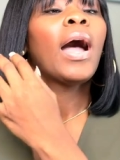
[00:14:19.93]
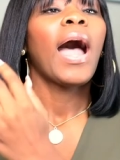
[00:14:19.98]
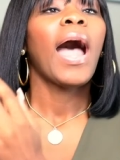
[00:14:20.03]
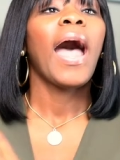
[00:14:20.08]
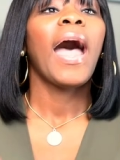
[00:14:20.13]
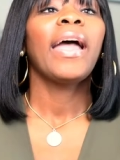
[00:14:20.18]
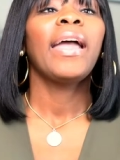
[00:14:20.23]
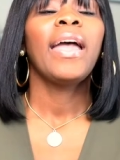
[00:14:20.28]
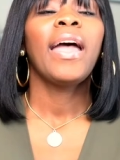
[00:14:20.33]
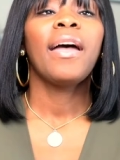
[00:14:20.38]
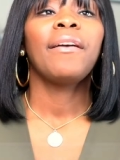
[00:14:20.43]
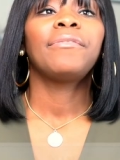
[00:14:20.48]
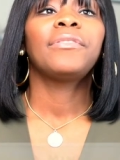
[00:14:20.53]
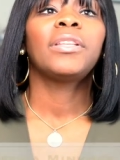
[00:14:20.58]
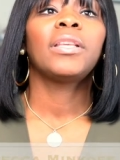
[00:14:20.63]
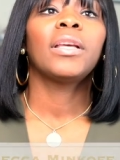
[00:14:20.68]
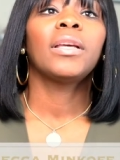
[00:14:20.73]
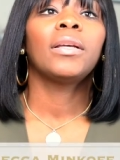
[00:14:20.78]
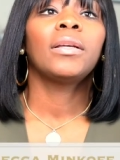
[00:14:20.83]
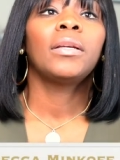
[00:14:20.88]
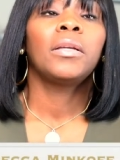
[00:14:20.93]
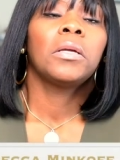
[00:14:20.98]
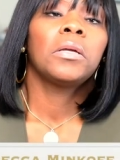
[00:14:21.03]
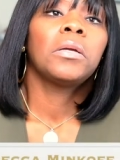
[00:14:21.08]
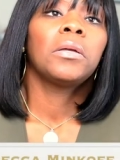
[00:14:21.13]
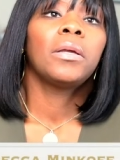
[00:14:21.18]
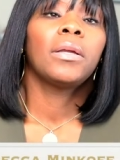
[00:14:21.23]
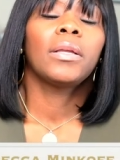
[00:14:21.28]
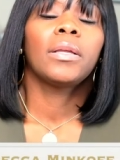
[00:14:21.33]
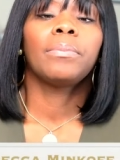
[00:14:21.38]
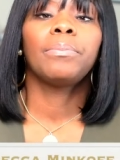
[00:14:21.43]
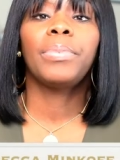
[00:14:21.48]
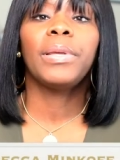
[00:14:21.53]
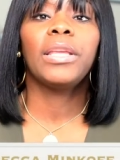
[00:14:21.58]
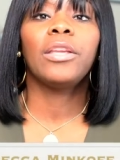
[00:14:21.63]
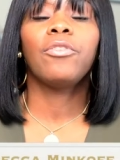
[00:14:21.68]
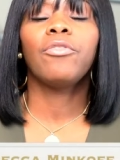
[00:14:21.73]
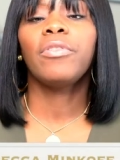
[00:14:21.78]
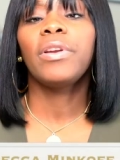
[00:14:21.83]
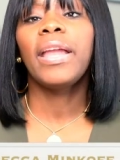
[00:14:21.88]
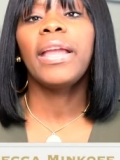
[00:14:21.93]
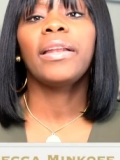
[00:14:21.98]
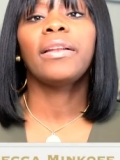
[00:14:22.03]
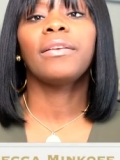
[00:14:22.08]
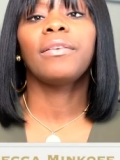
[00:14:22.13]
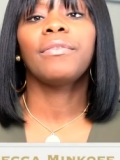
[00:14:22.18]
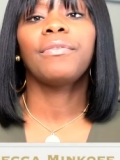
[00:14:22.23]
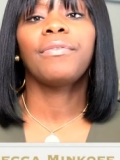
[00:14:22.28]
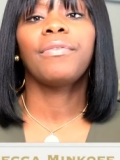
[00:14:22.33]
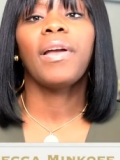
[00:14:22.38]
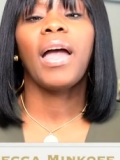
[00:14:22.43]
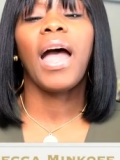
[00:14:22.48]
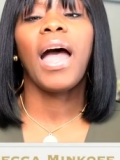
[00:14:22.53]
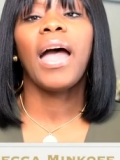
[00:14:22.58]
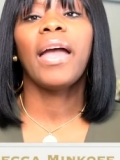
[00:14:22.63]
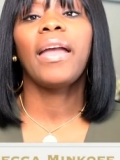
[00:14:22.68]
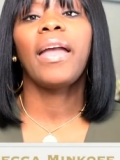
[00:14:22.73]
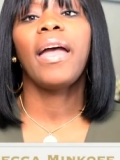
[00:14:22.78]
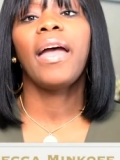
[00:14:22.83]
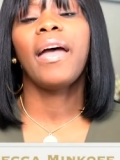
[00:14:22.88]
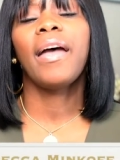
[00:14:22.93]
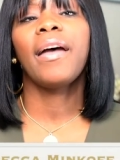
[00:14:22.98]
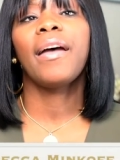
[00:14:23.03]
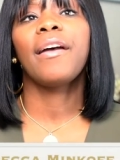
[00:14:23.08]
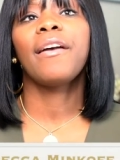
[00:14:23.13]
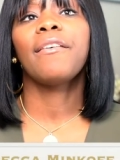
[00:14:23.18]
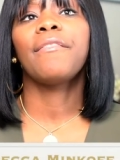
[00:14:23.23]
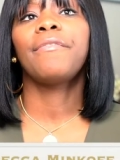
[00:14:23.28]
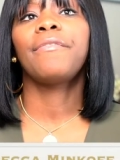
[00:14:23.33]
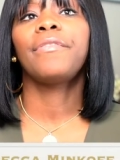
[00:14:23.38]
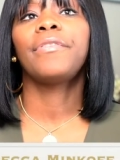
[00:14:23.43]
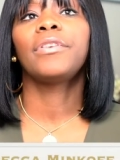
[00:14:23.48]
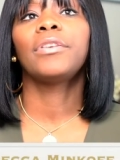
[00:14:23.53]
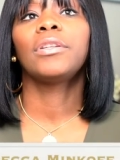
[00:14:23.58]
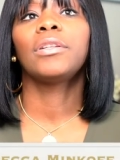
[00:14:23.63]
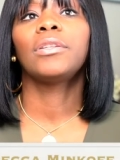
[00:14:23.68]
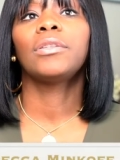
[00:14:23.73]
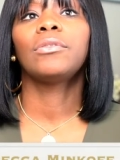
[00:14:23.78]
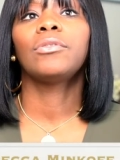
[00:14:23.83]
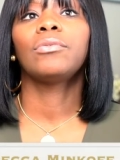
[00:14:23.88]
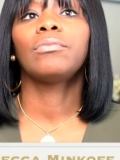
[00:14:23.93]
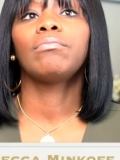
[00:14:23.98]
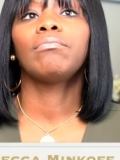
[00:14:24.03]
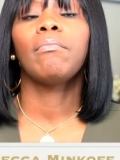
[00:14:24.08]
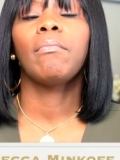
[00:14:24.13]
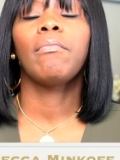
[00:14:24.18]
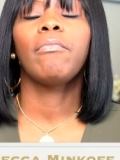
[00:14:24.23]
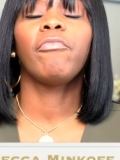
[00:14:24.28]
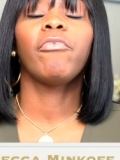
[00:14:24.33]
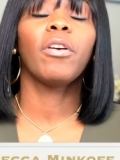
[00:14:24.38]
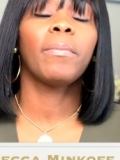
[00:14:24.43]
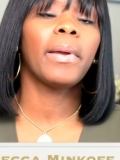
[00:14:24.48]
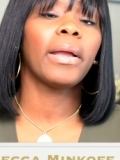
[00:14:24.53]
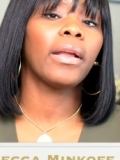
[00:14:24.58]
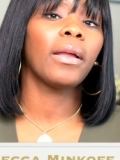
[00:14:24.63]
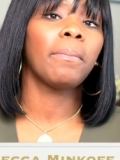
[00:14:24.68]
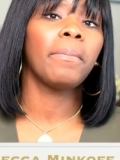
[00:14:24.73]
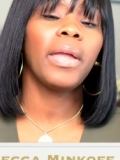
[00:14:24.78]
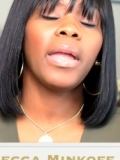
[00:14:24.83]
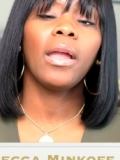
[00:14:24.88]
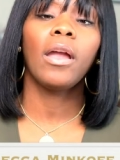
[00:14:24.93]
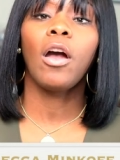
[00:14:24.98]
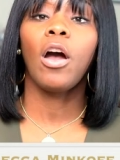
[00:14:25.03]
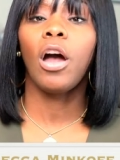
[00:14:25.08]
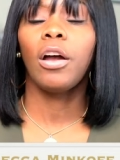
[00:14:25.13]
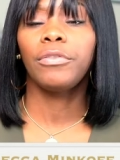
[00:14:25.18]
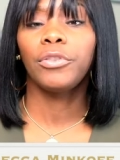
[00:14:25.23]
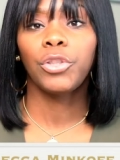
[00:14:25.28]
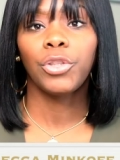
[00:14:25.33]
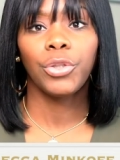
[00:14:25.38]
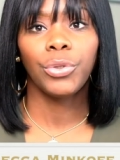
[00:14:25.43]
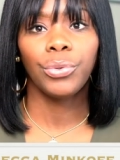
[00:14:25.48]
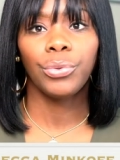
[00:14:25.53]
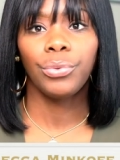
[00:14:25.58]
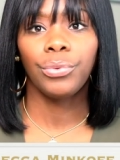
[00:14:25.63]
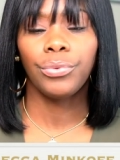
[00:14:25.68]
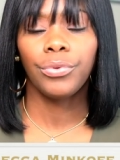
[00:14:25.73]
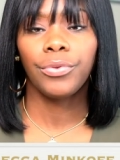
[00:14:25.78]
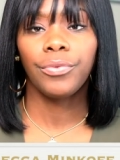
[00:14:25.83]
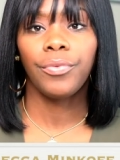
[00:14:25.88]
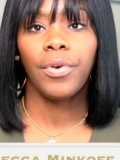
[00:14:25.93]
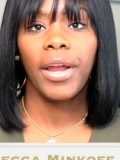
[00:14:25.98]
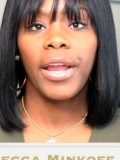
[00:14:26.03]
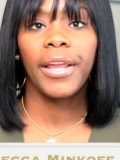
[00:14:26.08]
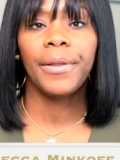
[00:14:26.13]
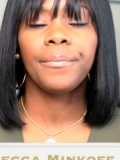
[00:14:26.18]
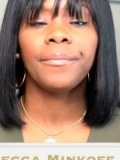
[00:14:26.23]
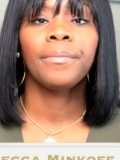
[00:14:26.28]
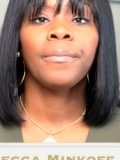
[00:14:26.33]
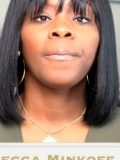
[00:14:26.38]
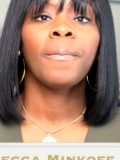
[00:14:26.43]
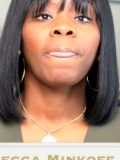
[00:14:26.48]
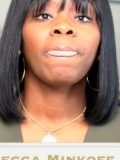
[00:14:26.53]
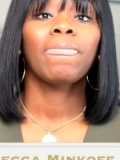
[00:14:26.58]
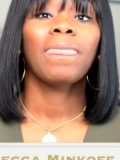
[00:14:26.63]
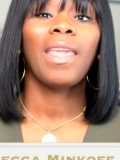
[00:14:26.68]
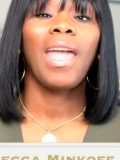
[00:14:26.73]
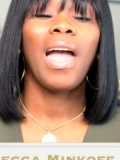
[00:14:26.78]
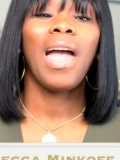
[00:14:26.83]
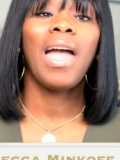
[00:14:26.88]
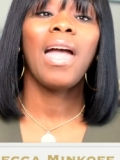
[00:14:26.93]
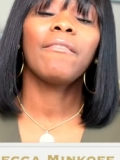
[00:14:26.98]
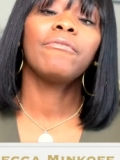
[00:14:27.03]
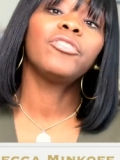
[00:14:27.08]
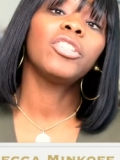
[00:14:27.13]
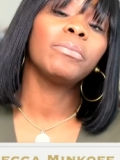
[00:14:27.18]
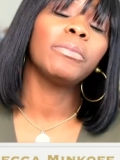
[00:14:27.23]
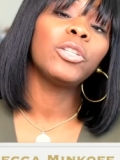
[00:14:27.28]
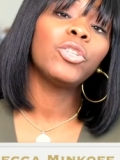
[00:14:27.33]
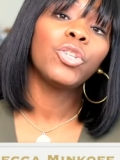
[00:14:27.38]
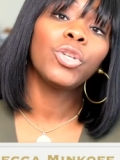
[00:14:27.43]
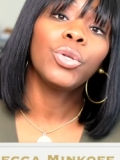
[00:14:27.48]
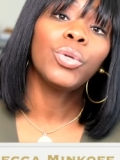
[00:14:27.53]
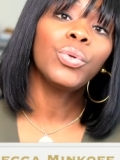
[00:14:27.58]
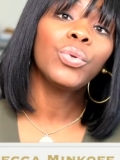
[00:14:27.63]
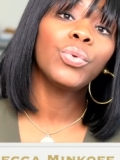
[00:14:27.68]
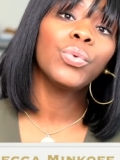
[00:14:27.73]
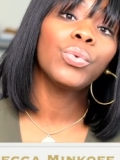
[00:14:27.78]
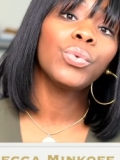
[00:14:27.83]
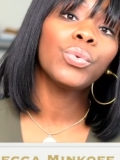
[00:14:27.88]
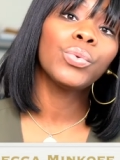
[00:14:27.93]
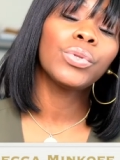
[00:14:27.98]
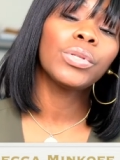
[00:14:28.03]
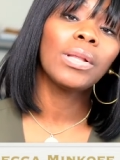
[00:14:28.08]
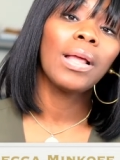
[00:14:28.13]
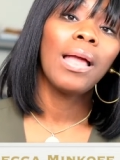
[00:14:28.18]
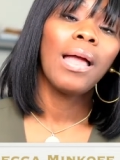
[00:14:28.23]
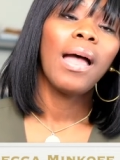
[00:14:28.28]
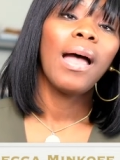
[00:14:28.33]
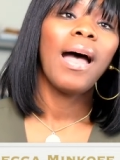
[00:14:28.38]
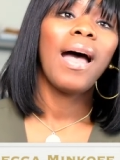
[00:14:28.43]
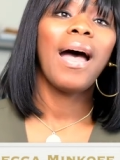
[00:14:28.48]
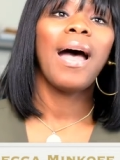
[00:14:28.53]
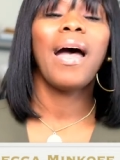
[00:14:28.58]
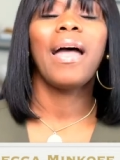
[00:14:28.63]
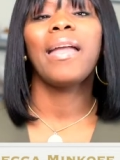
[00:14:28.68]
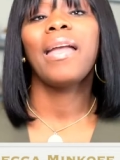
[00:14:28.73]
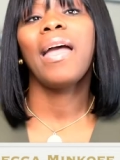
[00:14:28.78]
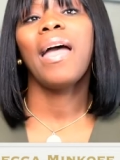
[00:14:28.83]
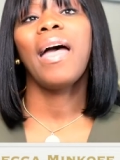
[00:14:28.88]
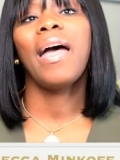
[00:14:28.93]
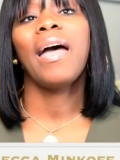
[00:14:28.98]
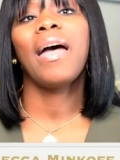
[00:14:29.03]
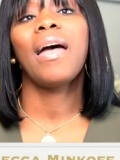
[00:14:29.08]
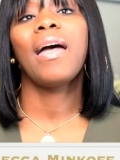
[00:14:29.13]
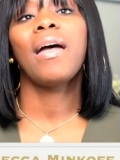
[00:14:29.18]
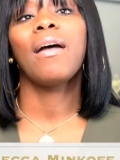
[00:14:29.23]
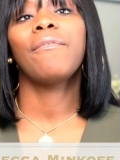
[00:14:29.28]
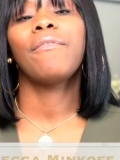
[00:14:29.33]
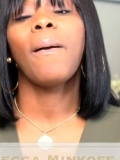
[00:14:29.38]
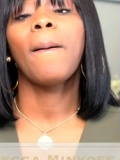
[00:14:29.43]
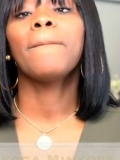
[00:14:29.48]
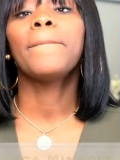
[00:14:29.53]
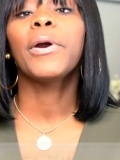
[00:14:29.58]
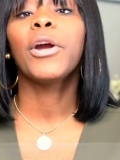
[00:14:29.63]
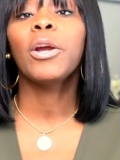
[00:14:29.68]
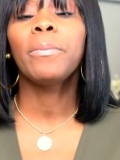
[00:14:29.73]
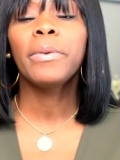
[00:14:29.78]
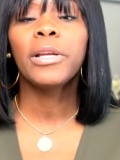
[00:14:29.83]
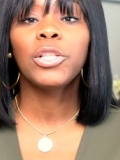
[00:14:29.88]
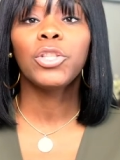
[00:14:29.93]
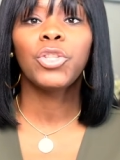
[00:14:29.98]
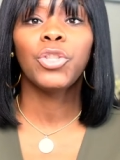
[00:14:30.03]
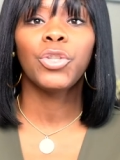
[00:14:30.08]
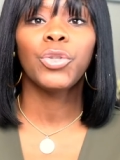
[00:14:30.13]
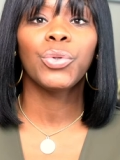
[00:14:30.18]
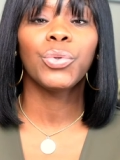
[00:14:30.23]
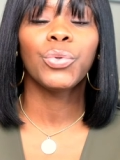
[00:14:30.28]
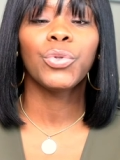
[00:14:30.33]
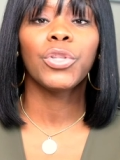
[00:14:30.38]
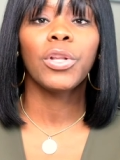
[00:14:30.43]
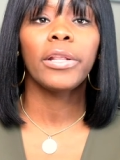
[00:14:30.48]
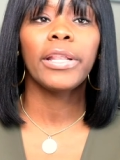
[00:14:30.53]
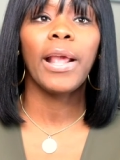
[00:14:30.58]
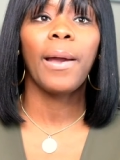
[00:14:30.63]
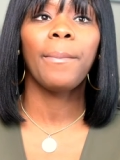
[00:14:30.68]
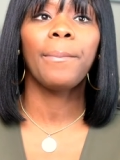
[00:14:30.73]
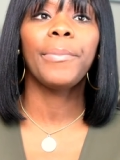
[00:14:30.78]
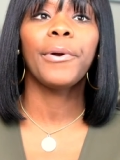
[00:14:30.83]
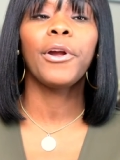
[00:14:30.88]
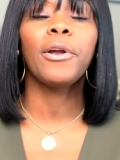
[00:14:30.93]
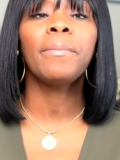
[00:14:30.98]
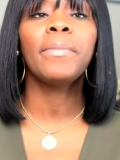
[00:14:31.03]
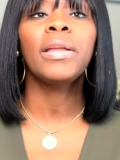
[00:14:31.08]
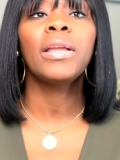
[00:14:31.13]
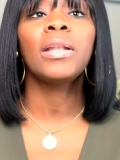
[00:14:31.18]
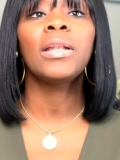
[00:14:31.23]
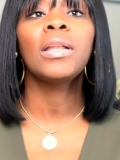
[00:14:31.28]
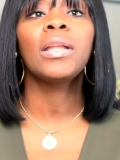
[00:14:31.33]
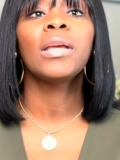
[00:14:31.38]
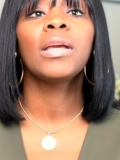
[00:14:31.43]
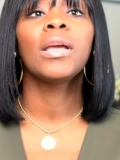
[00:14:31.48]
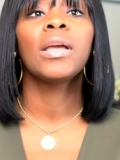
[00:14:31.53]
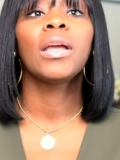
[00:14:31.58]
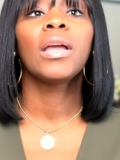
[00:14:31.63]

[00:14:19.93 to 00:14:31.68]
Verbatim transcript: I have to be creative. I have Rebecca Minkoff shoes, right? I have Jimmy Choo's. I have Berman shoes. Now Berman